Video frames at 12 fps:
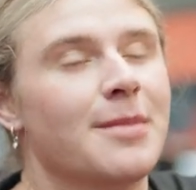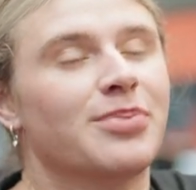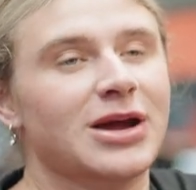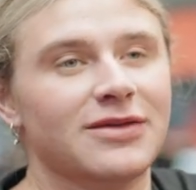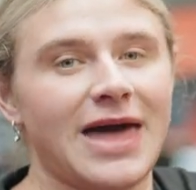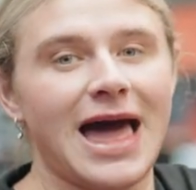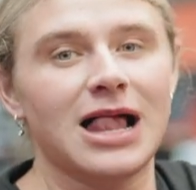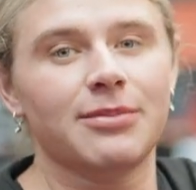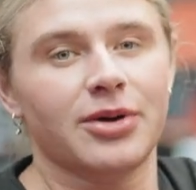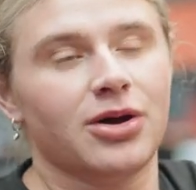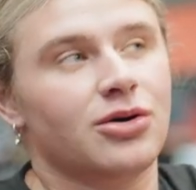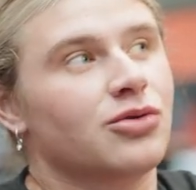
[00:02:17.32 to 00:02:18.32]
bring the
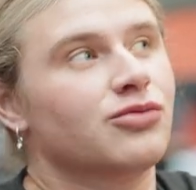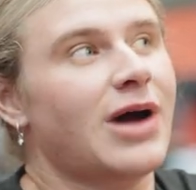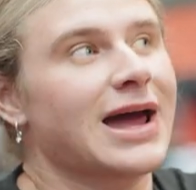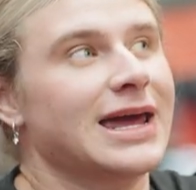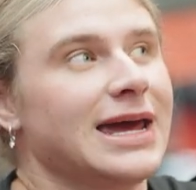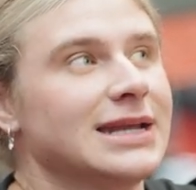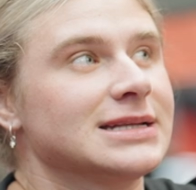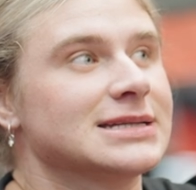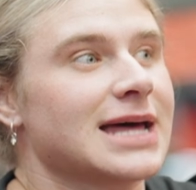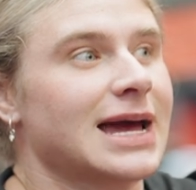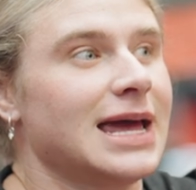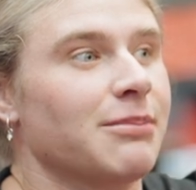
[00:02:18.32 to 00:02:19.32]
elbow right into
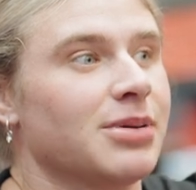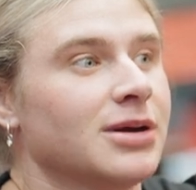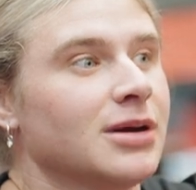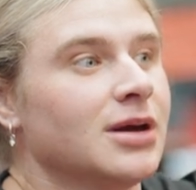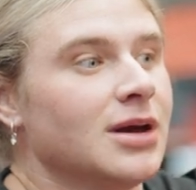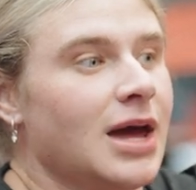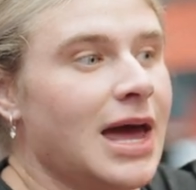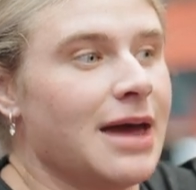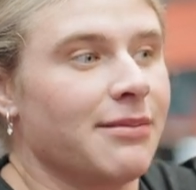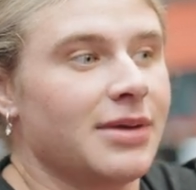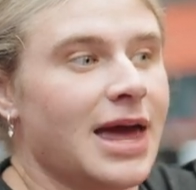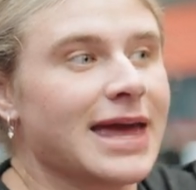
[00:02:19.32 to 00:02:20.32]
that hip.
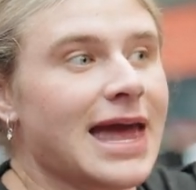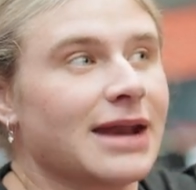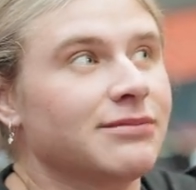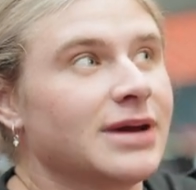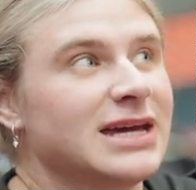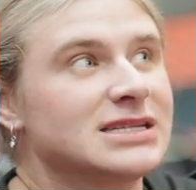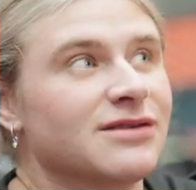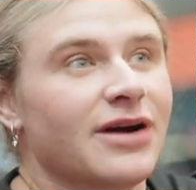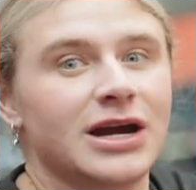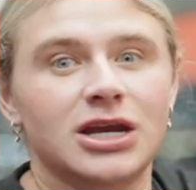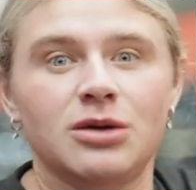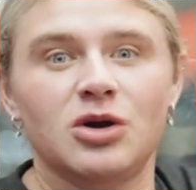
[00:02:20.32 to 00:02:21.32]
Again, it's a
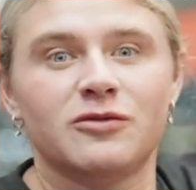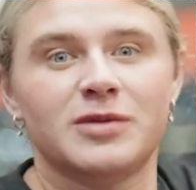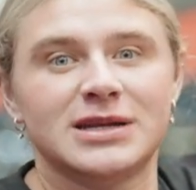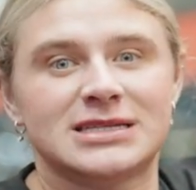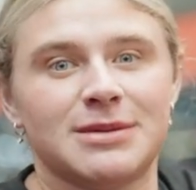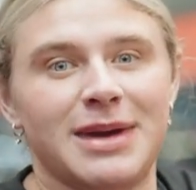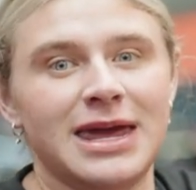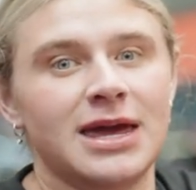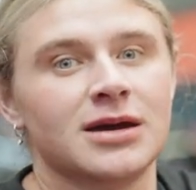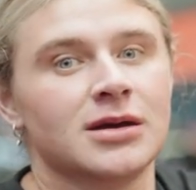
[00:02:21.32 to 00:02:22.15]
very new movement to me.